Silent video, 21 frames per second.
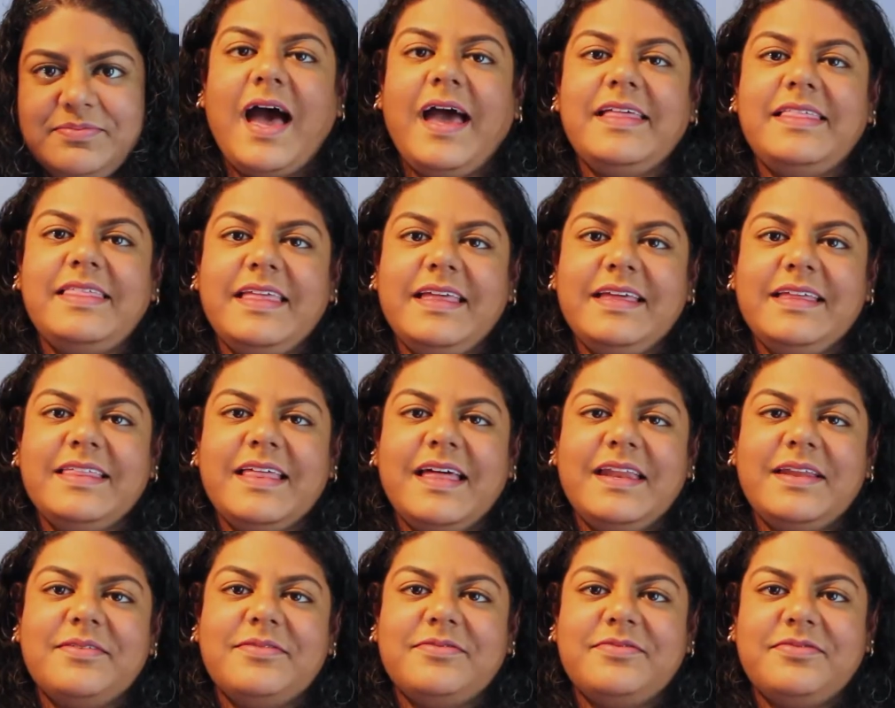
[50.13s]
I think
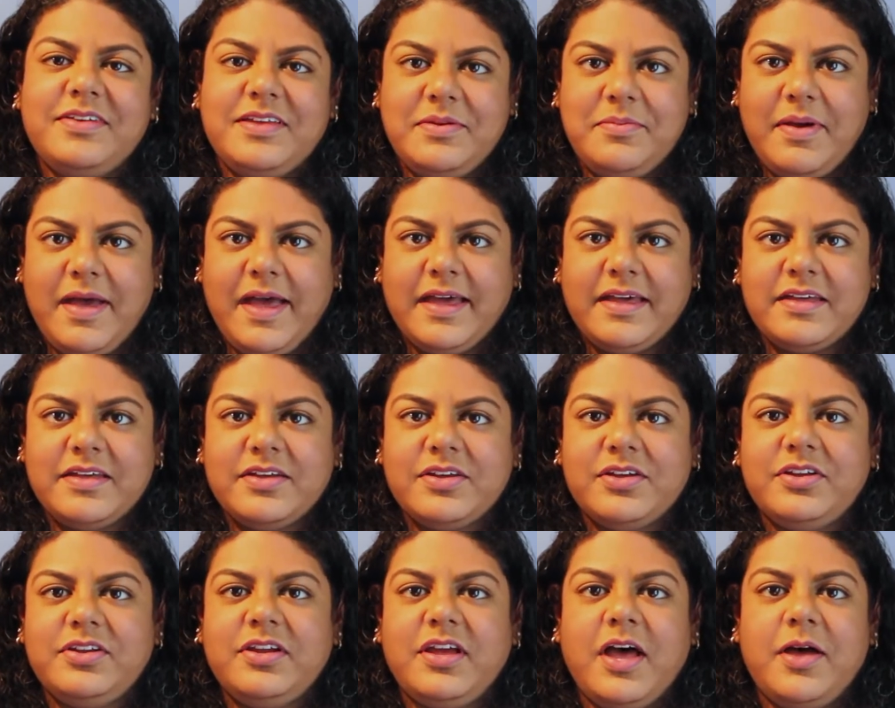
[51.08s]
that if feedback
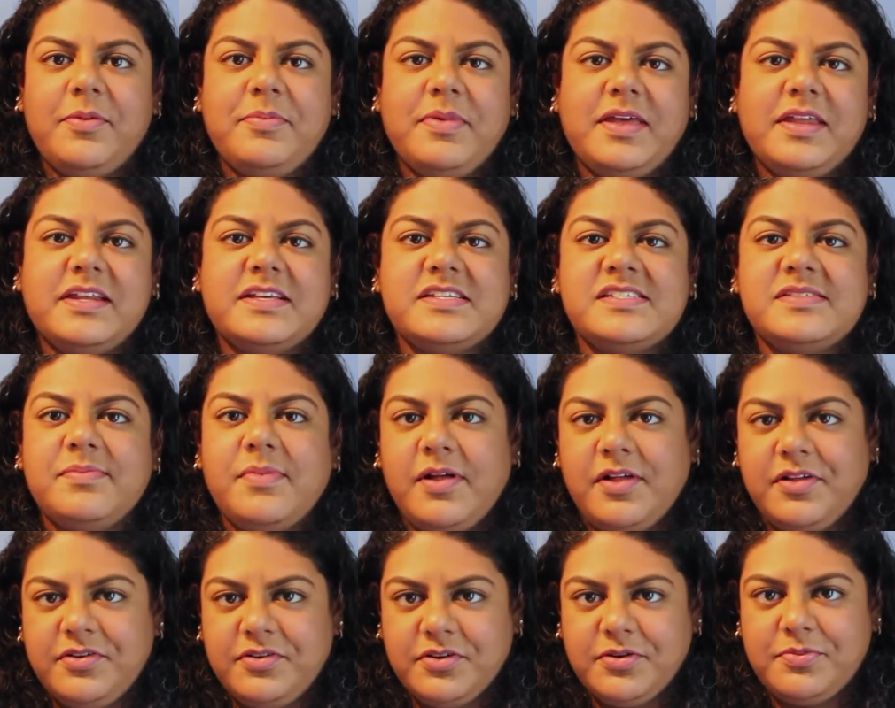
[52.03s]
could come in a
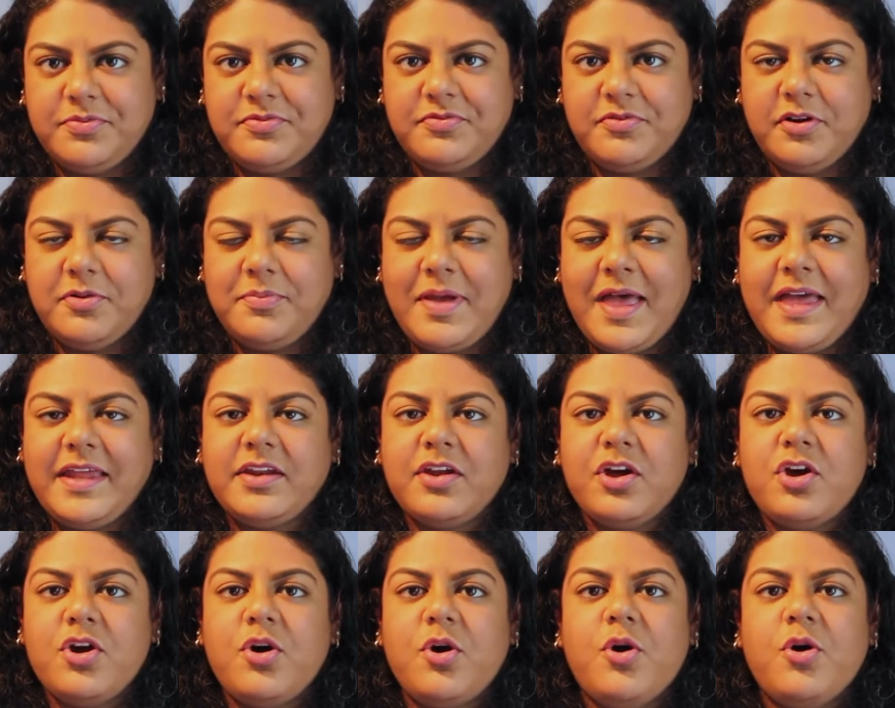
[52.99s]
small group format
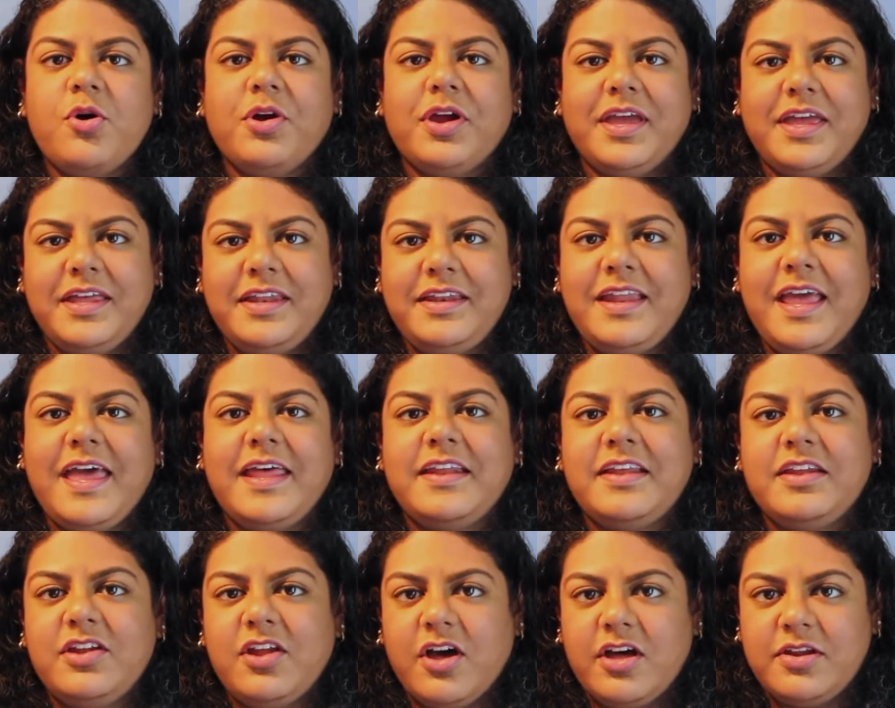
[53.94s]
or in an
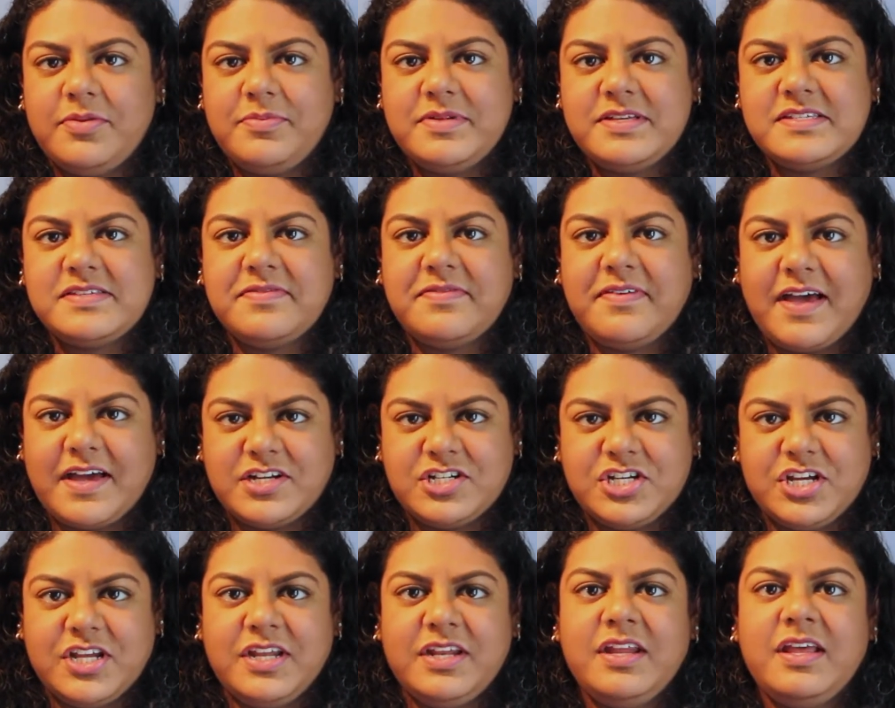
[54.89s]
anonymous
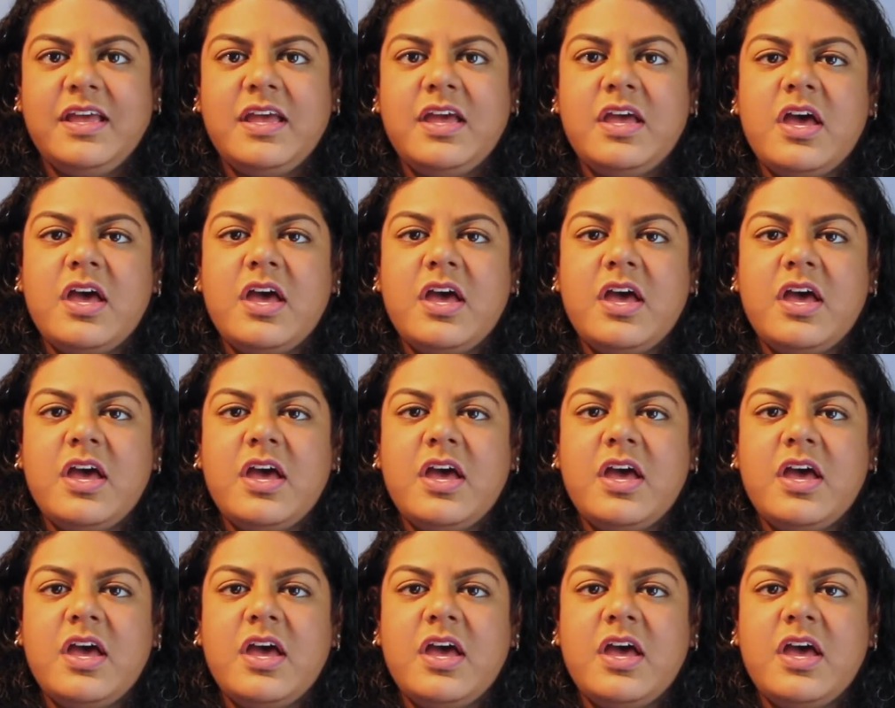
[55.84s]
fashion,